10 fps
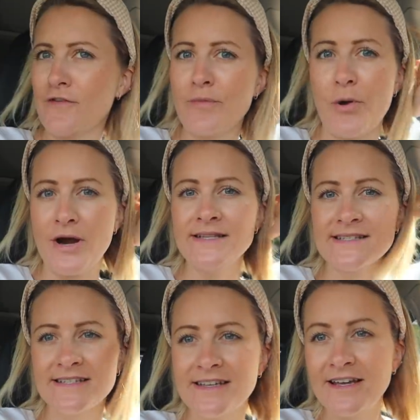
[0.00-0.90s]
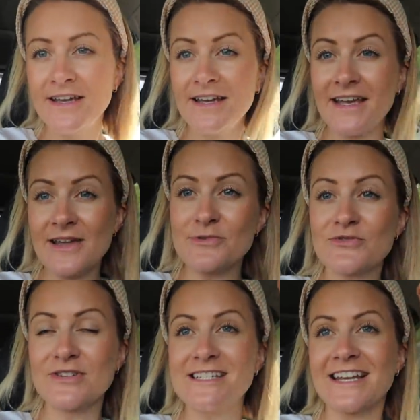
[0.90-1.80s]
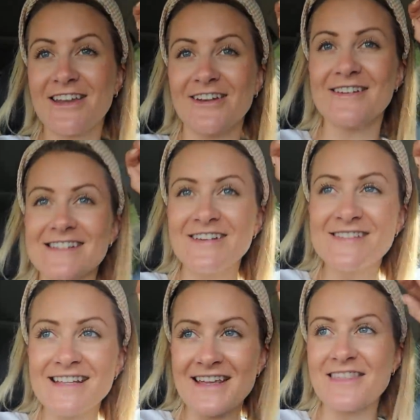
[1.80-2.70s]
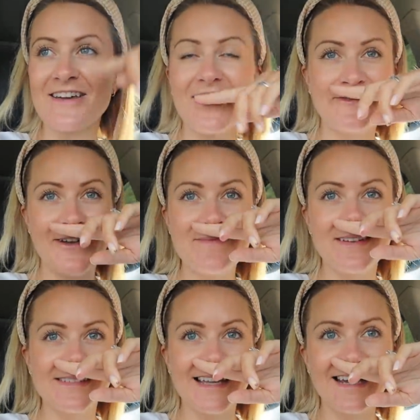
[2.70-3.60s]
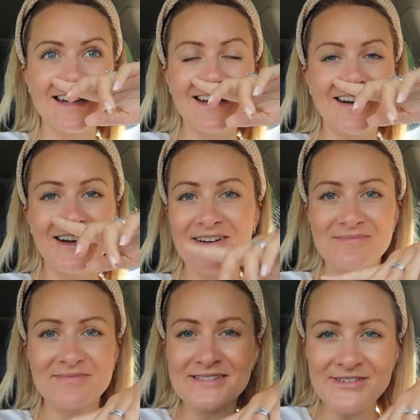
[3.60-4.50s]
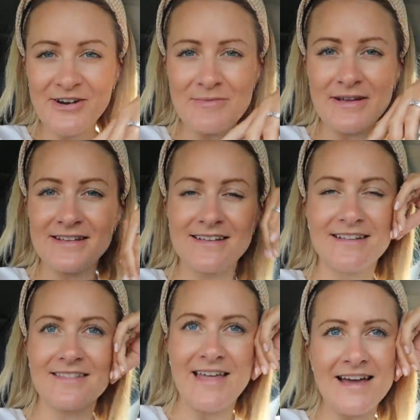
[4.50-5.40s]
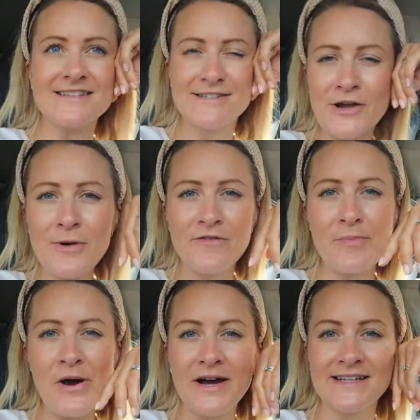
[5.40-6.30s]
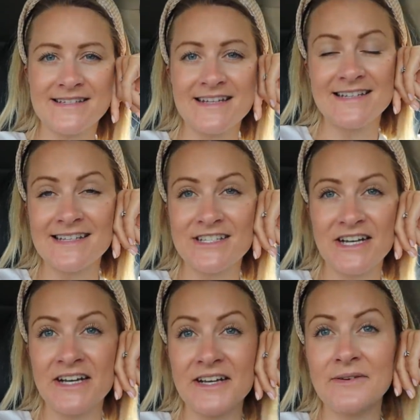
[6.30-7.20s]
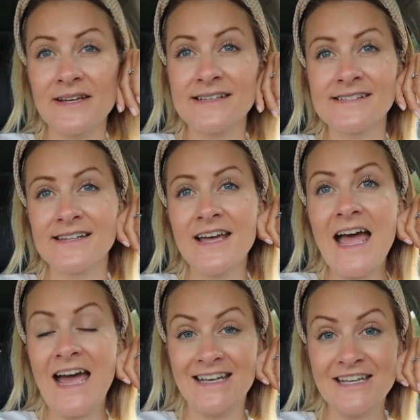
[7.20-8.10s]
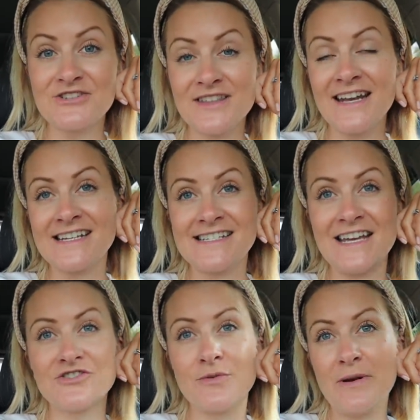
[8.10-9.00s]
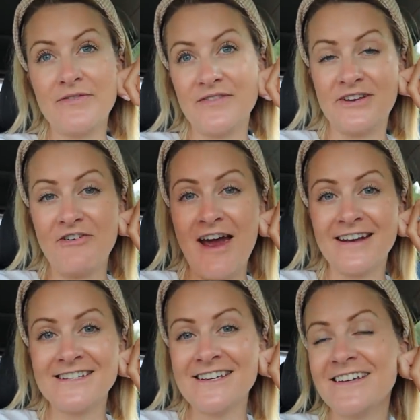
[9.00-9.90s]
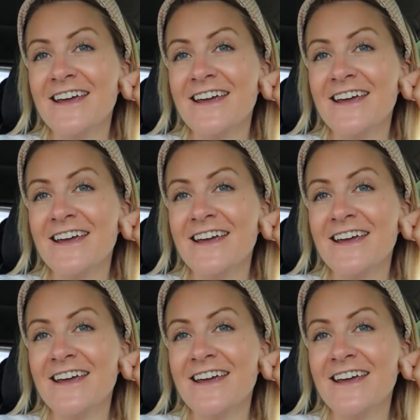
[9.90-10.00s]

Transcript: overpriced. It was ridiculous. The guy phoned me, I was like, I'm sorry, but that is so overpriced. And he said, yeah, I know it is. And literally the next day it dropped by 50 grand.